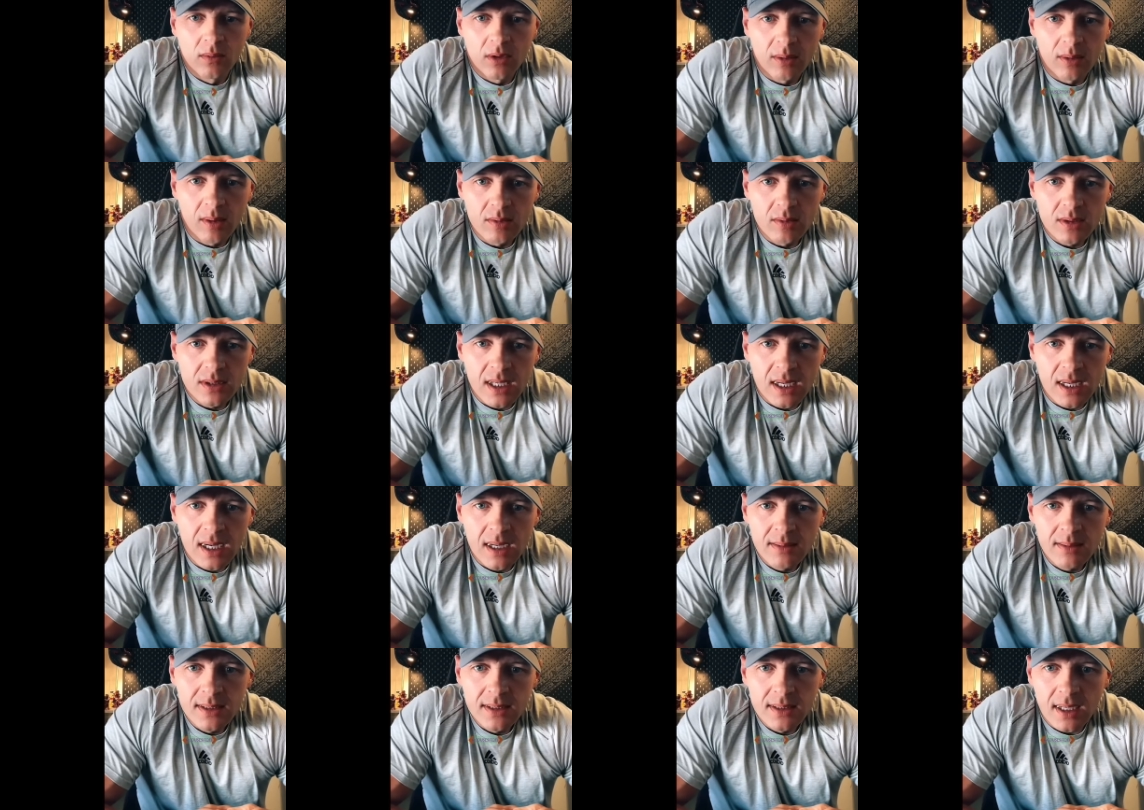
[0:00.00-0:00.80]
What about
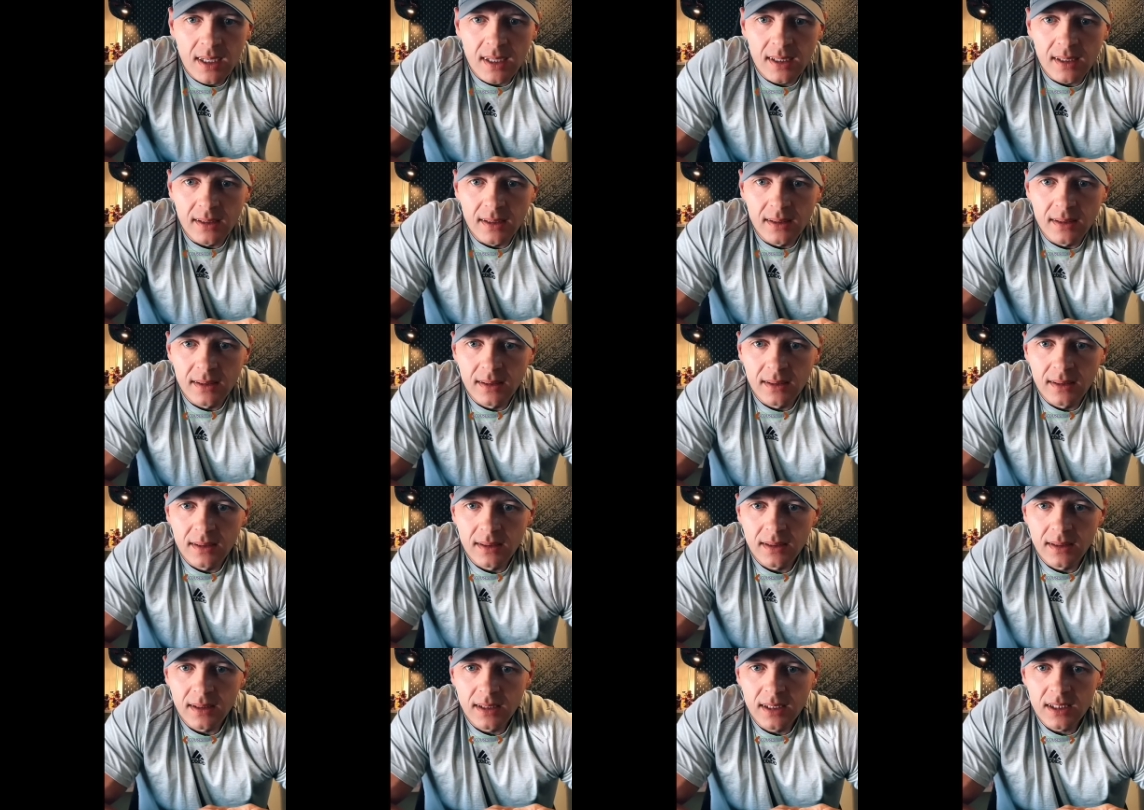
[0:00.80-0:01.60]
Darren?
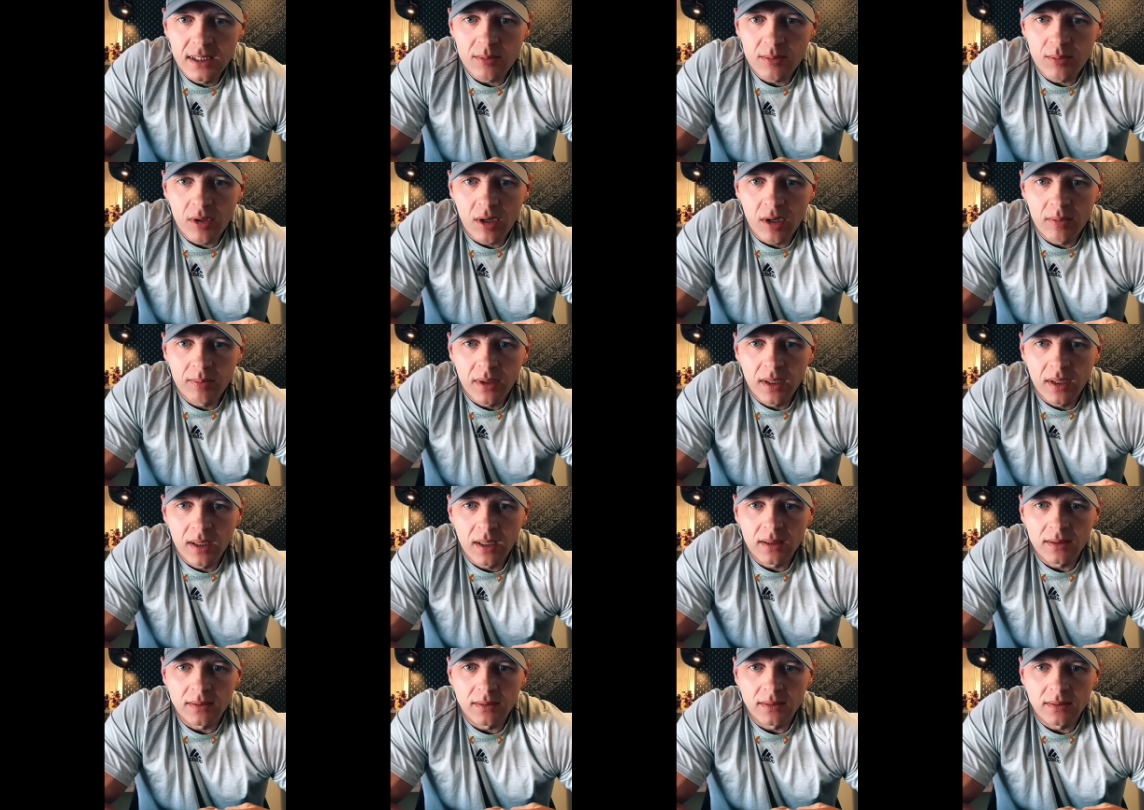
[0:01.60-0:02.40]
He's a
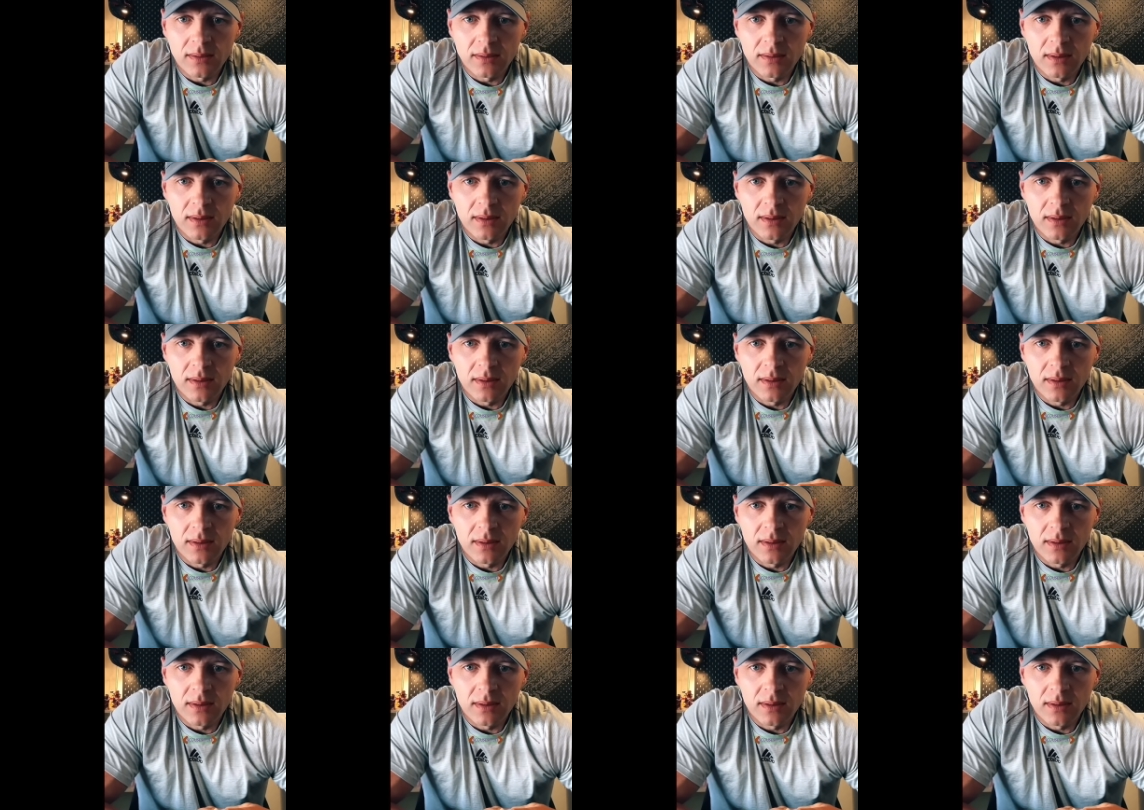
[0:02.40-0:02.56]
proper...